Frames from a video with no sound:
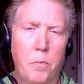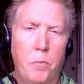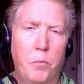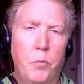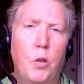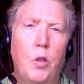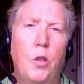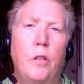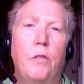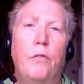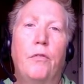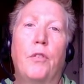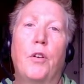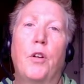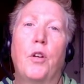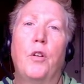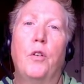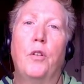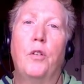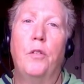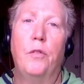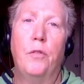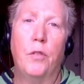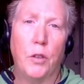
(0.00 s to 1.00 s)
good for
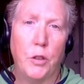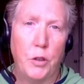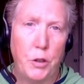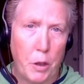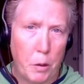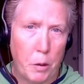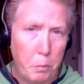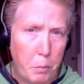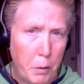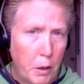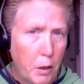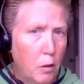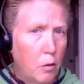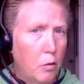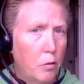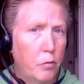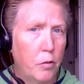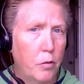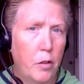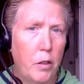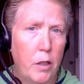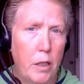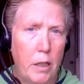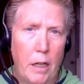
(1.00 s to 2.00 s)
you for jumping
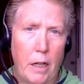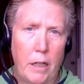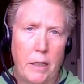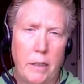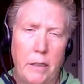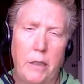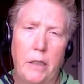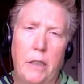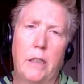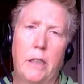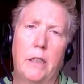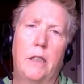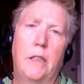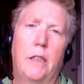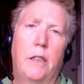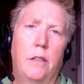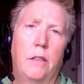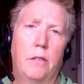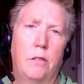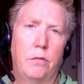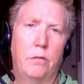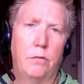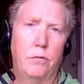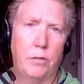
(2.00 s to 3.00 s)
over the idea
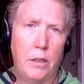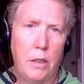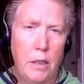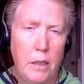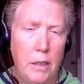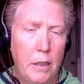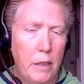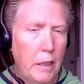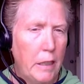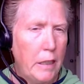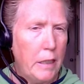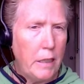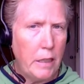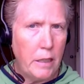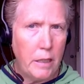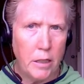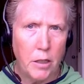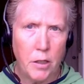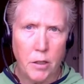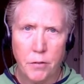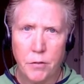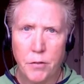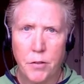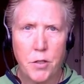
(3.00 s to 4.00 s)
of any
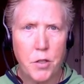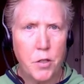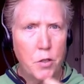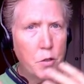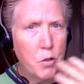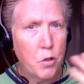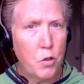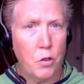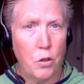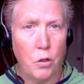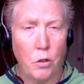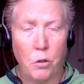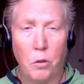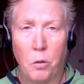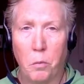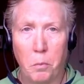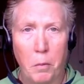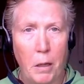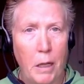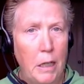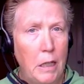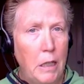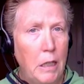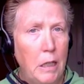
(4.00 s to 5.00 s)
nervousness that you
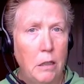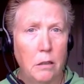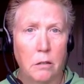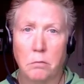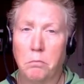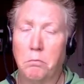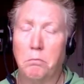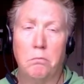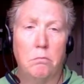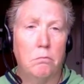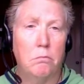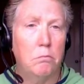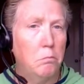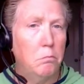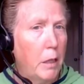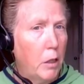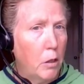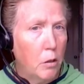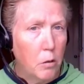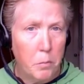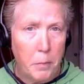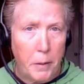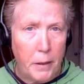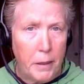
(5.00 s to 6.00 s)
may
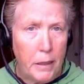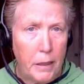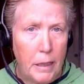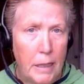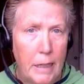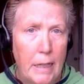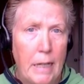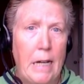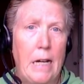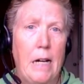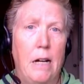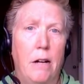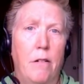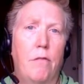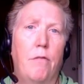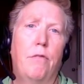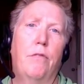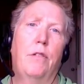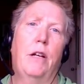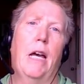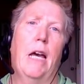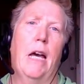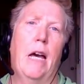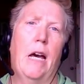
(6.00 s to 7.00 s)
or may not have
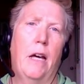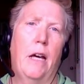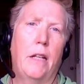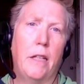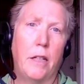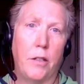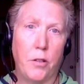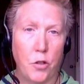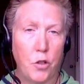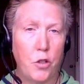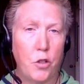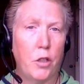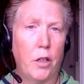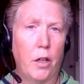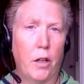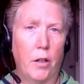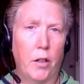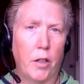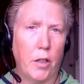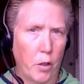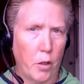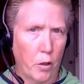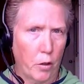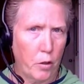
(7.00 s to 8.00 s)
had in
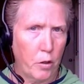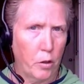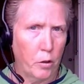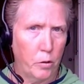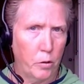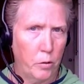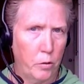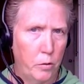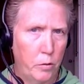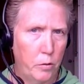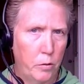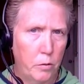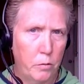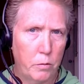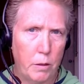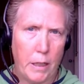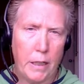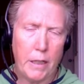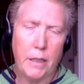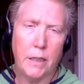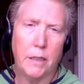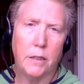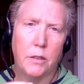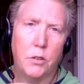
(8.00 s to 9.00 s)
sharing your code,
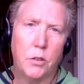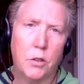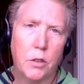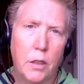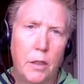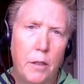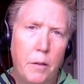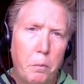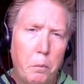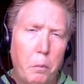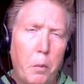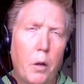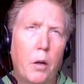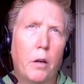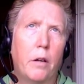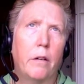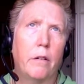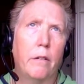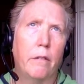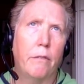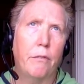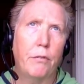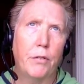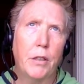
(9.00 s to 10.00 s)
right? It's
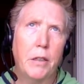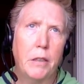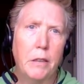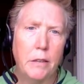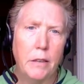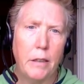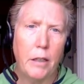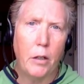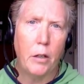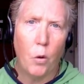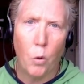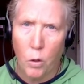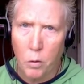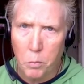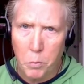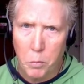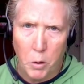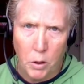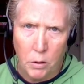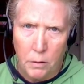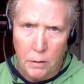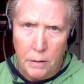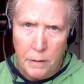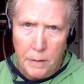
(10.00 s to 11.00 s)
perfectly normal.